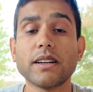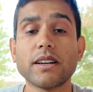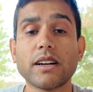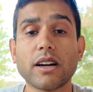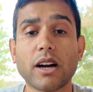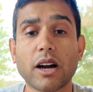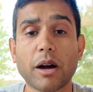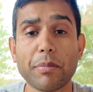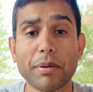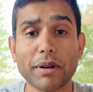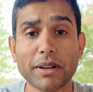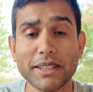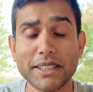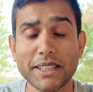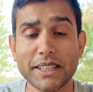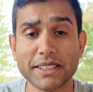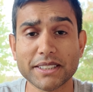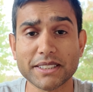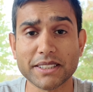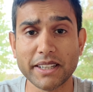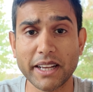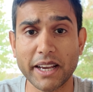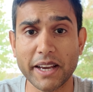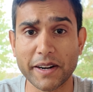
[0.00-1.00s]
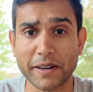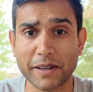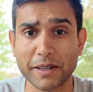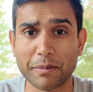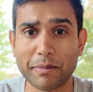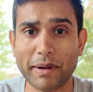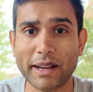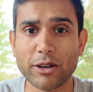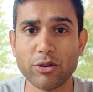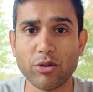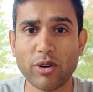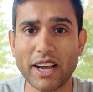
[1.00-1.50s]
A couple of years later,
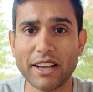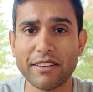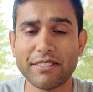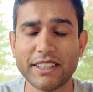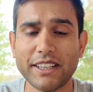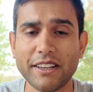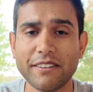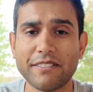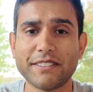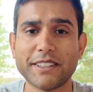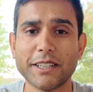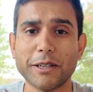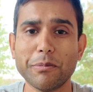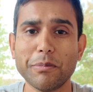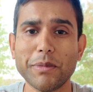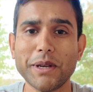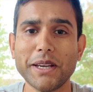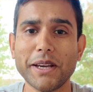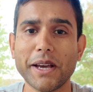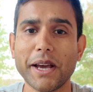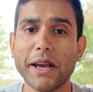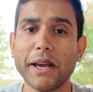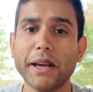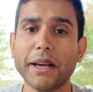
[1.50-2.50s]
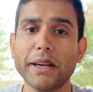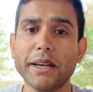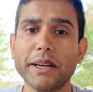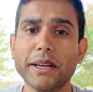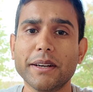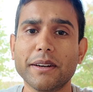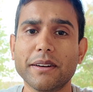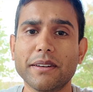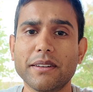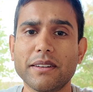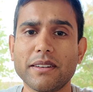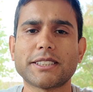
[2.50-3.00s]
my wife gifted me
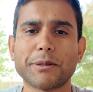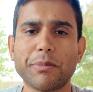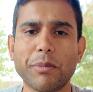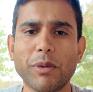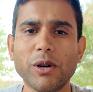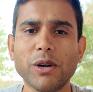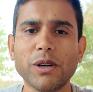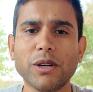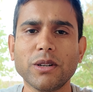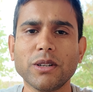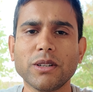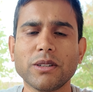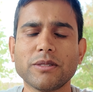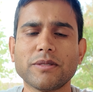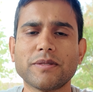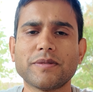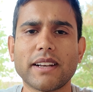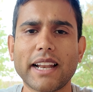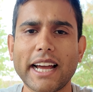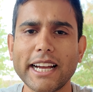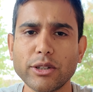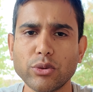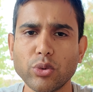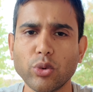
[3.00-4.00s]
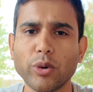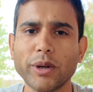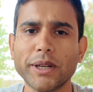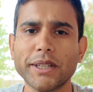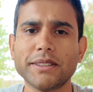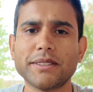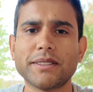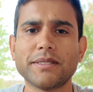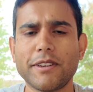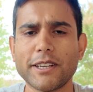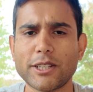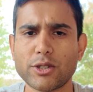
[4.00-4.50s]
a small,
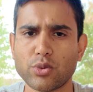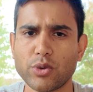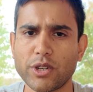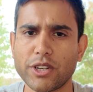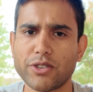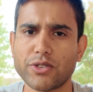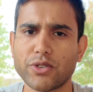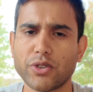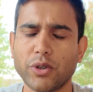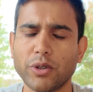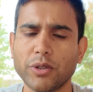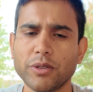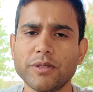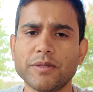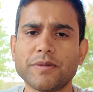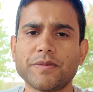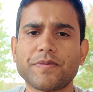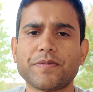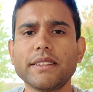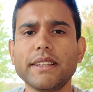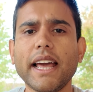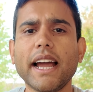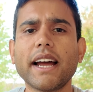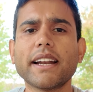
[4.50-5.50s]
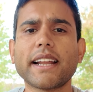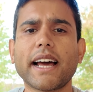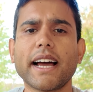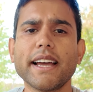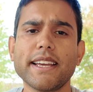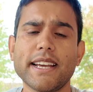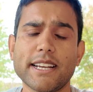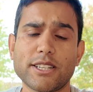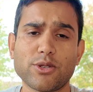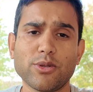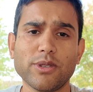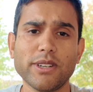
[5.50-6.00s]
lightweight fixed wing drone that
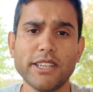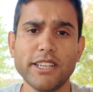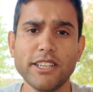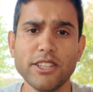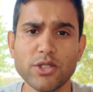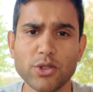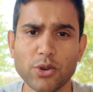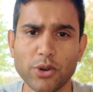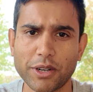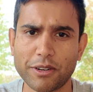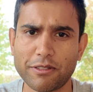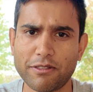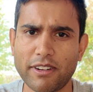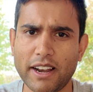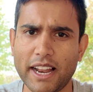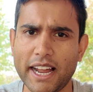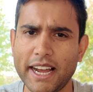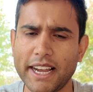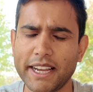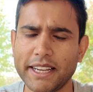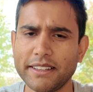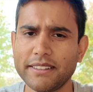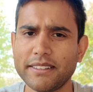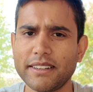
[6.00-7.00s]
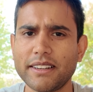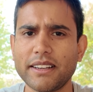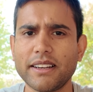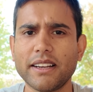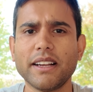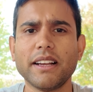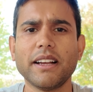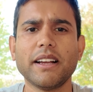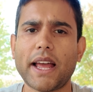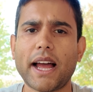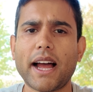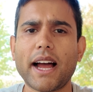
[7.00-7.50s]
I actually enjoyed flying.
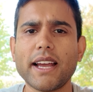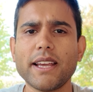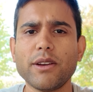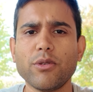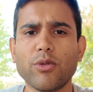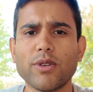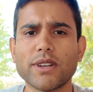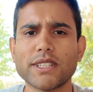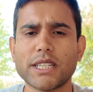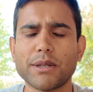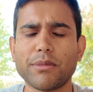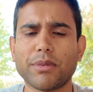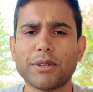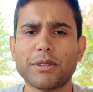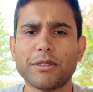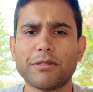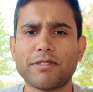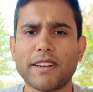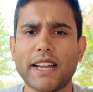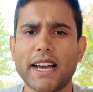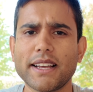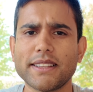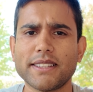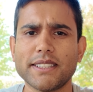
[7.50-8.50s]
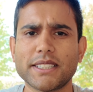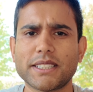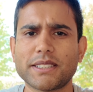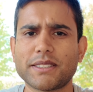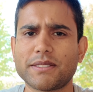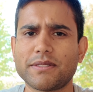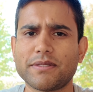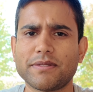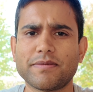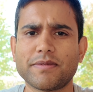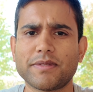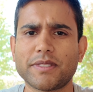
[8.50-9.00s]
I was able to fly
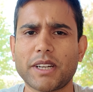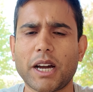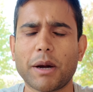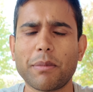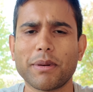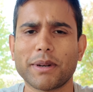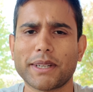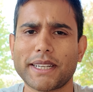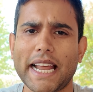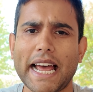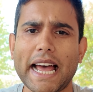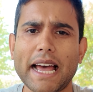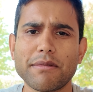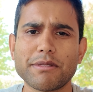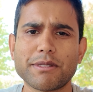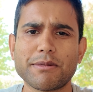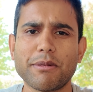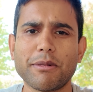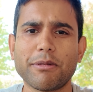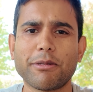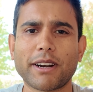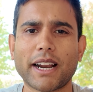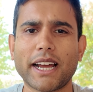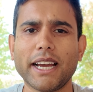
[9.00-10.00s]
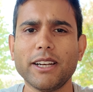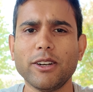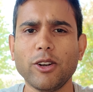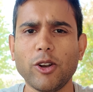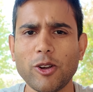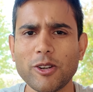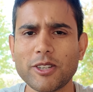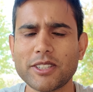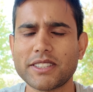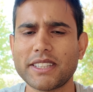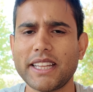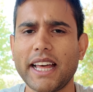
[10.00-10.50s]
this a couple times before I
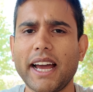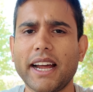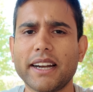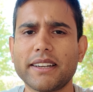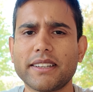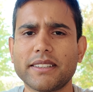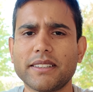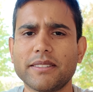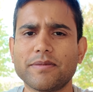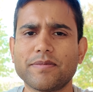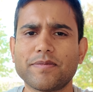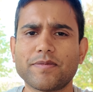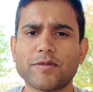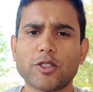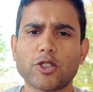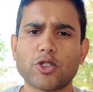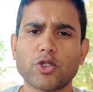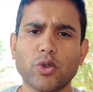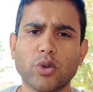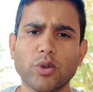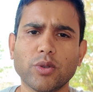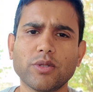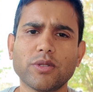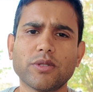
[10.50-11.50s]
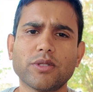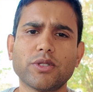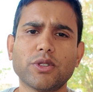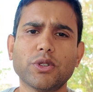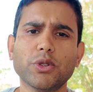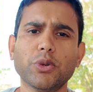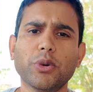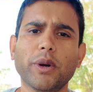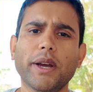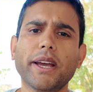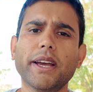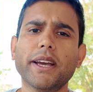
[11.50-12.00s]
lost that drone
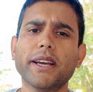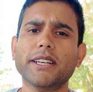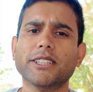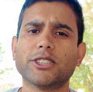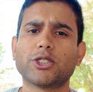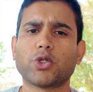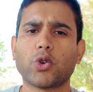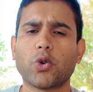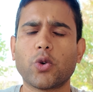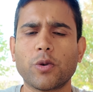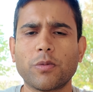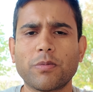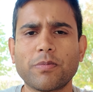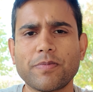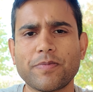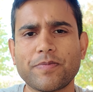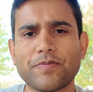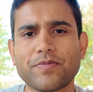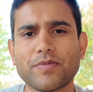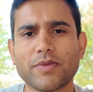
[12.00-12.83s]
to a storm.